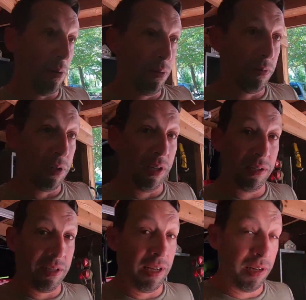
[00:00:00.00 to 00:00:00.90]
don't know,
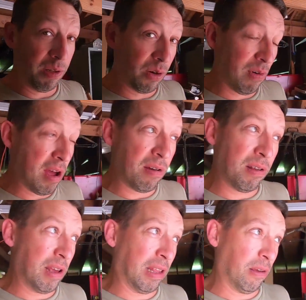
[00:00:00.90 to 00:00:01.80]
dig into the
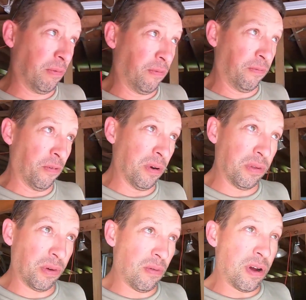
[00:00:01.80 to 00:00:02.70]
ground at the front
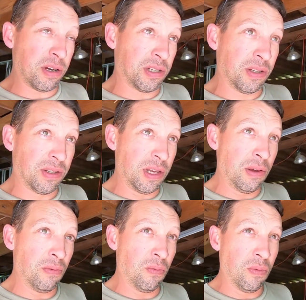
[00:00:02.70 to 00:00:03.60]
of the garage and
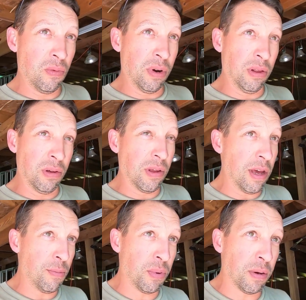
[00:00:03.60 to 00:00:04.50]
see what it looked
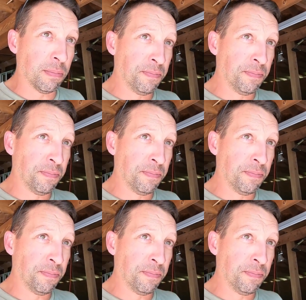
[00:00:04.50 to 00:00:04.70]
like, but